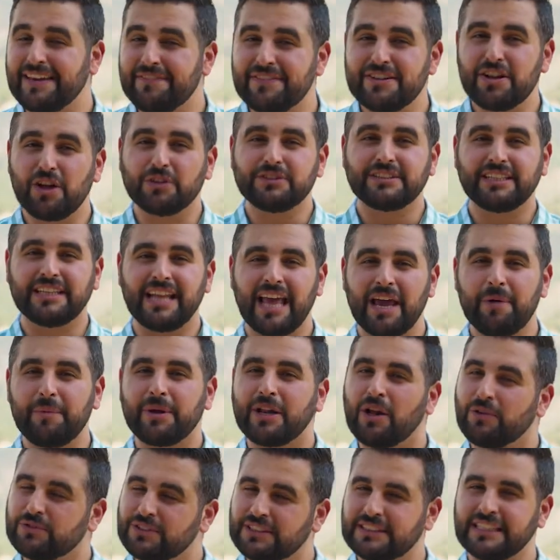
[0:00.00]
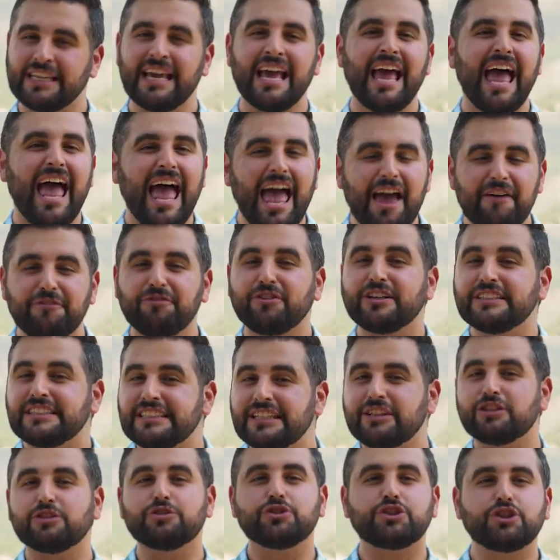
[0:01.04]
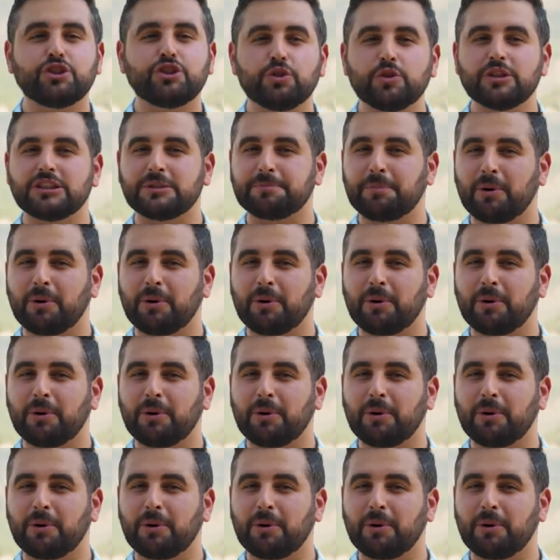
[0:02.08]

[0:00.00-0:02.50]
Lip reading: even though today we don't see every single Jewish